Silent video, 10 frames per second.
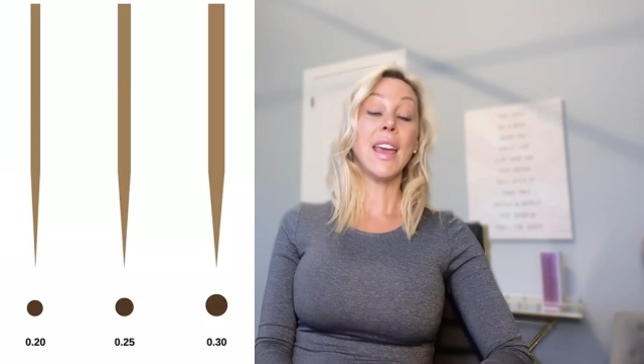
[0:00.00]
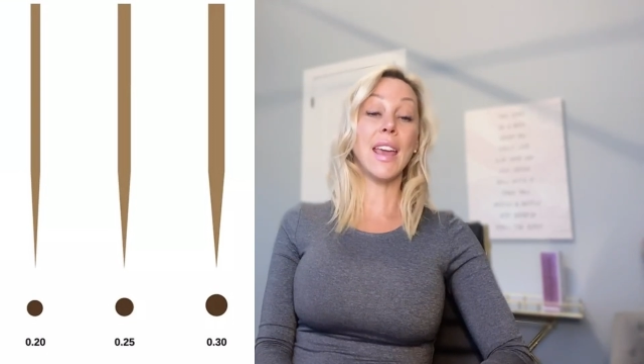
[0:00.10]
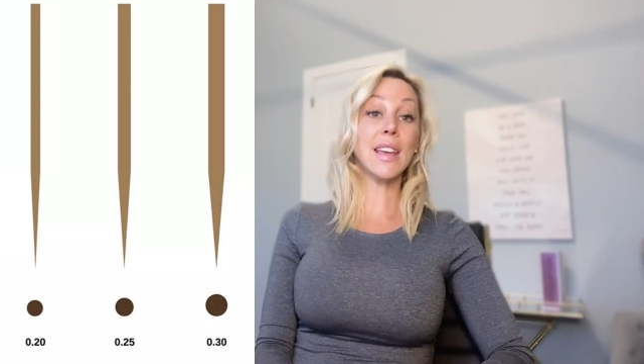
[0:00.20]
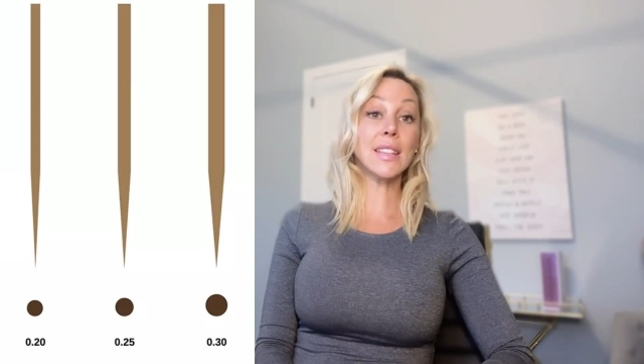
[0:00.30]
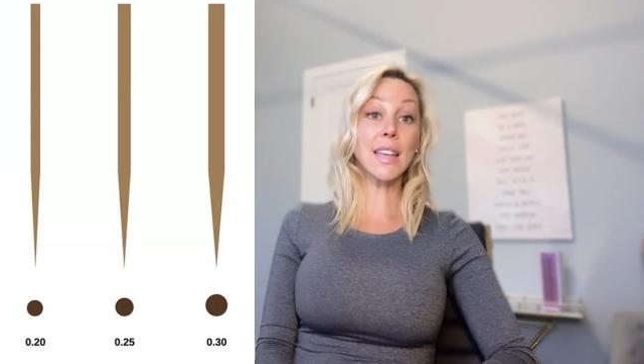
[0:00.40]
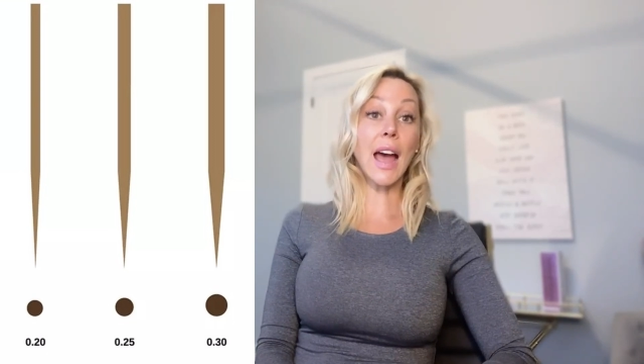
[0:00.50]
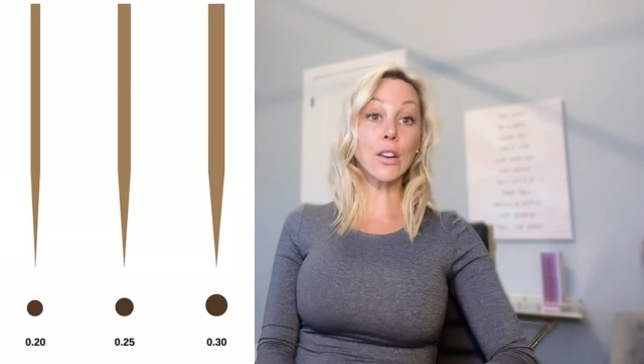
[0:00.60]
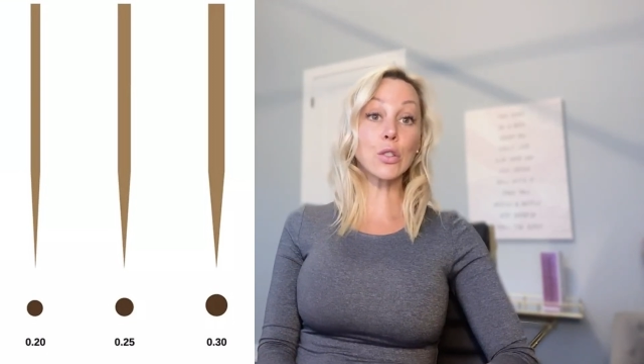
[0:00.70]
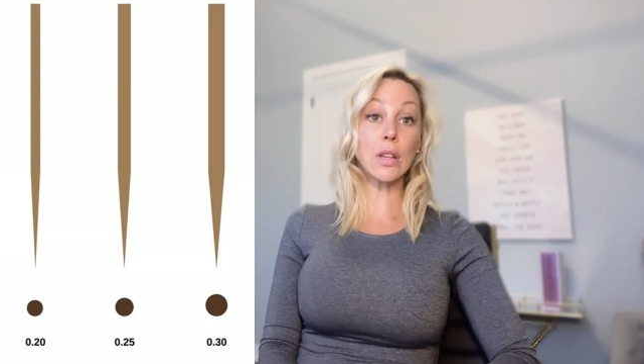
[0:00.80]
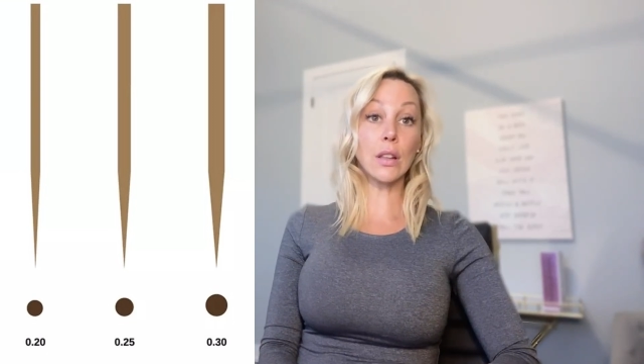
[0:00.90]
It's
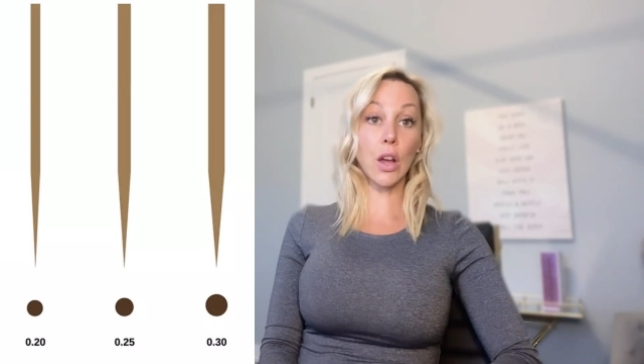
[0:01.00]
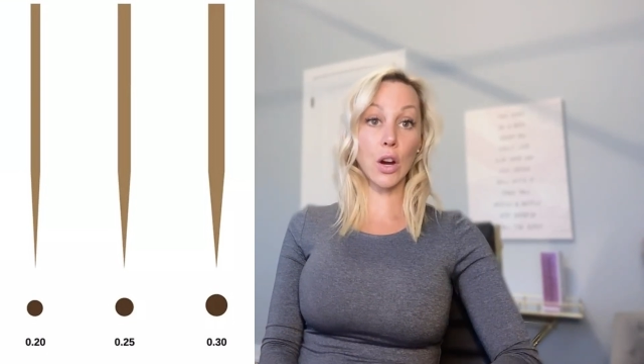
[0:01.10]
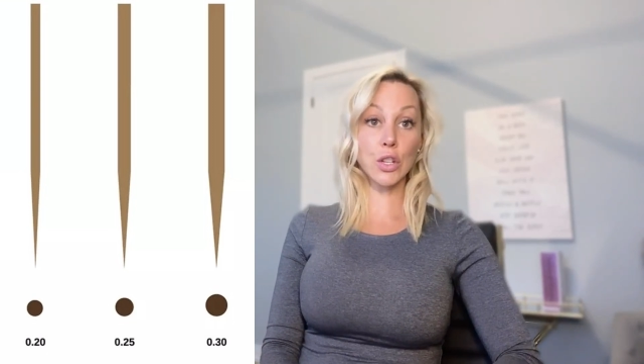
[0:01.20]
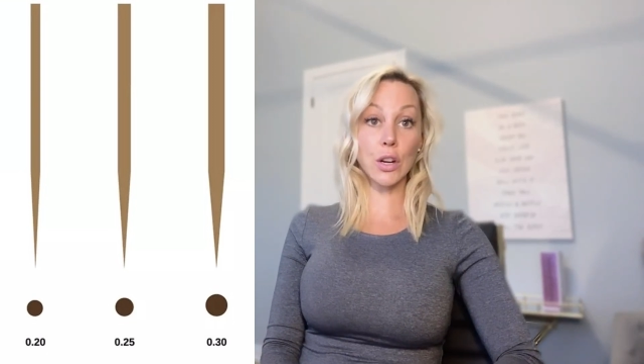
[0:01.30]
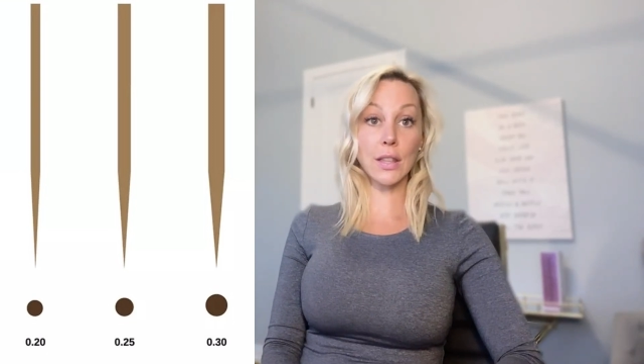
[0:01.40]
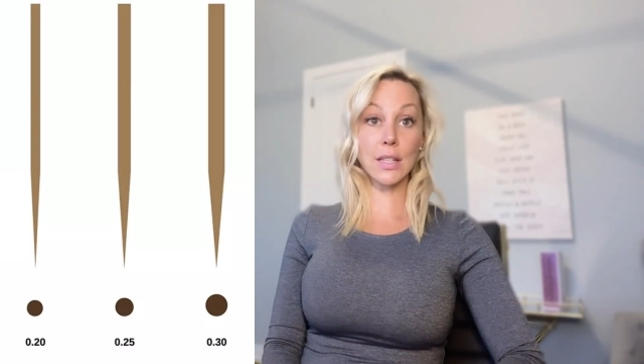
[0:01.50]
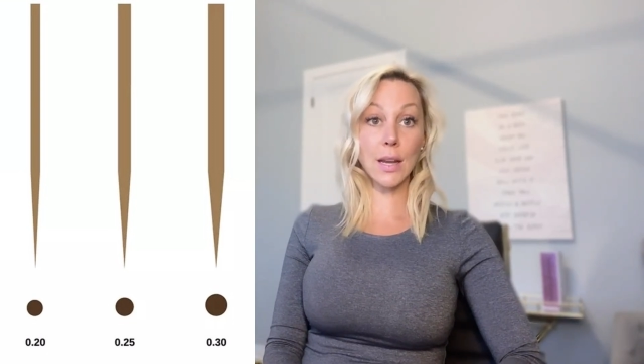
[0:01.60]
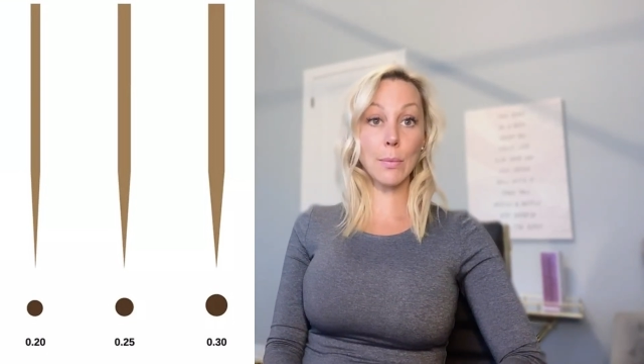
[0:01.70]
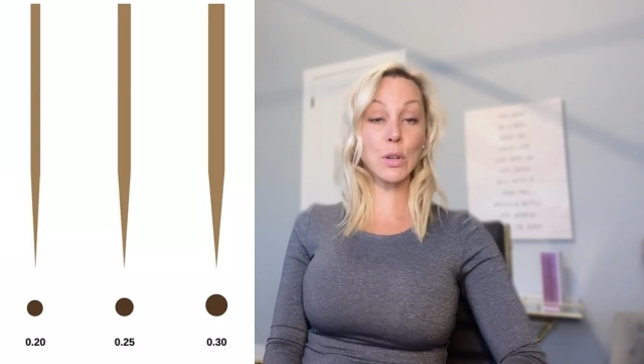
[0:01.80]
actually larger at the tip,